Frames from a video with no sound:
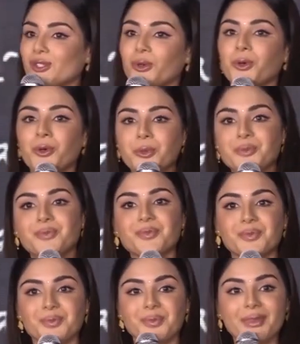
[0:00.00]
So
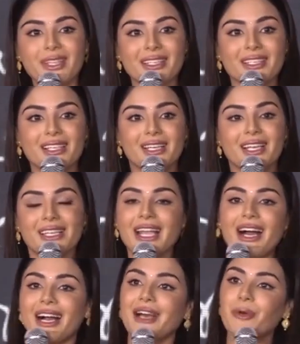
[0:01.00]

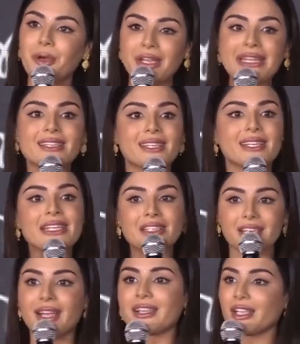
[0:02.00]
yeah, I want to
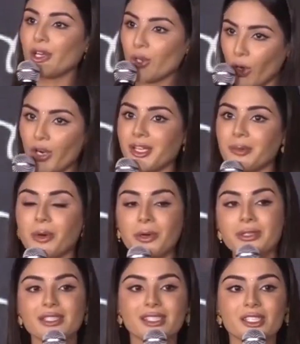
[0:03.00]
interact a lot
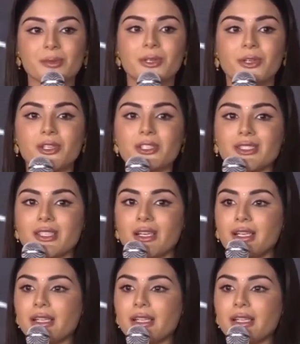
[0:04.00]
about this because